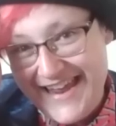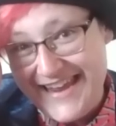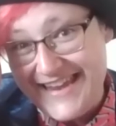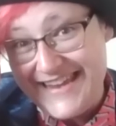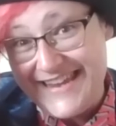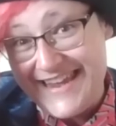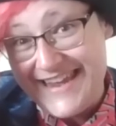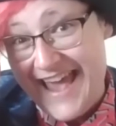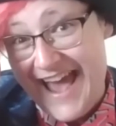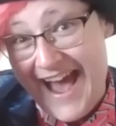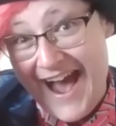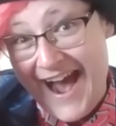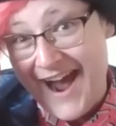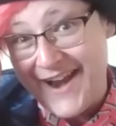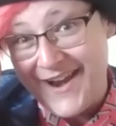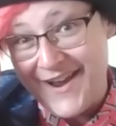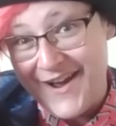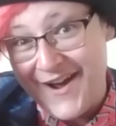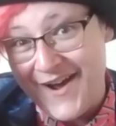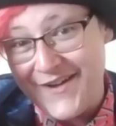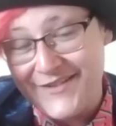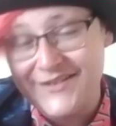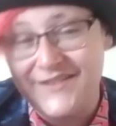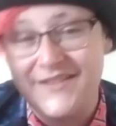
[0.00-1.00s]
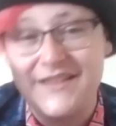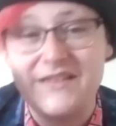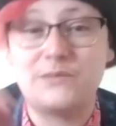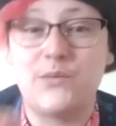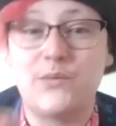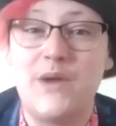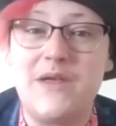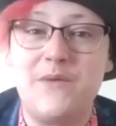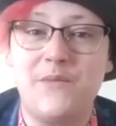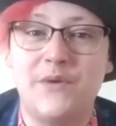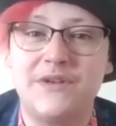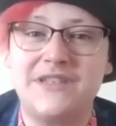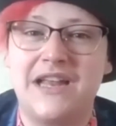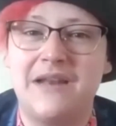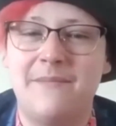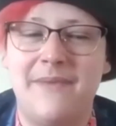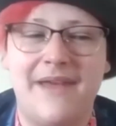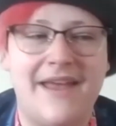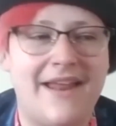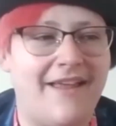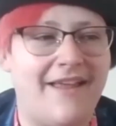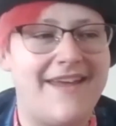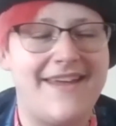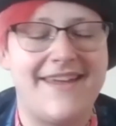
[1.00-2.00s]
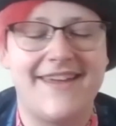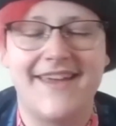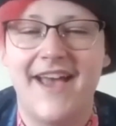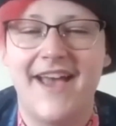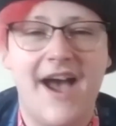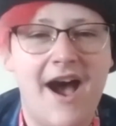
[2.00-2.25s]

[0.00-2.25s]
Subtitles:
Yeah, I know. So this week was going to be like,